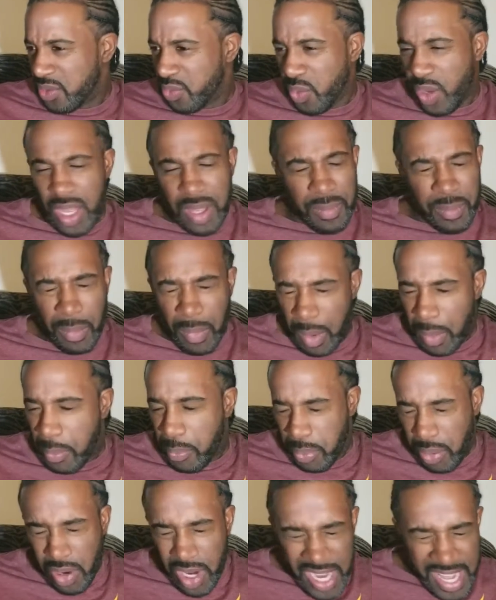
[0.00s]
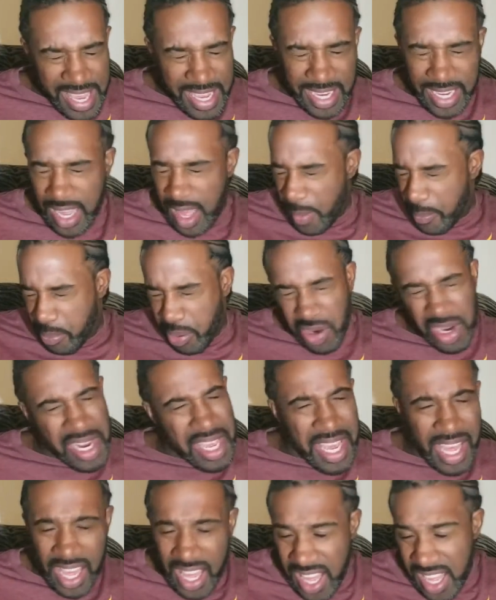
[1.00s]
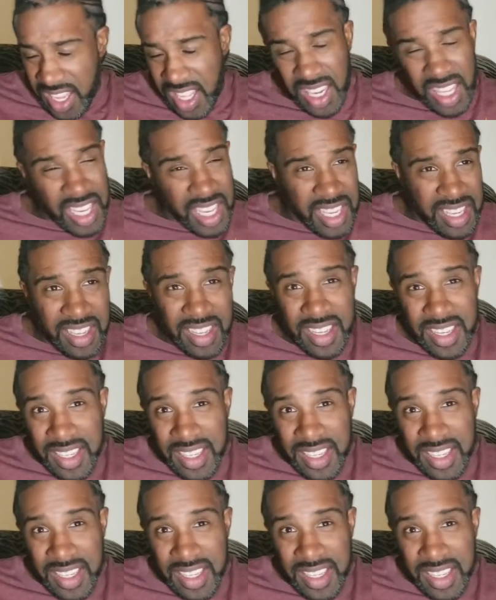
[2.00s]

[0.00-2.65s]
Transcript: What pretty Priddy Ugly?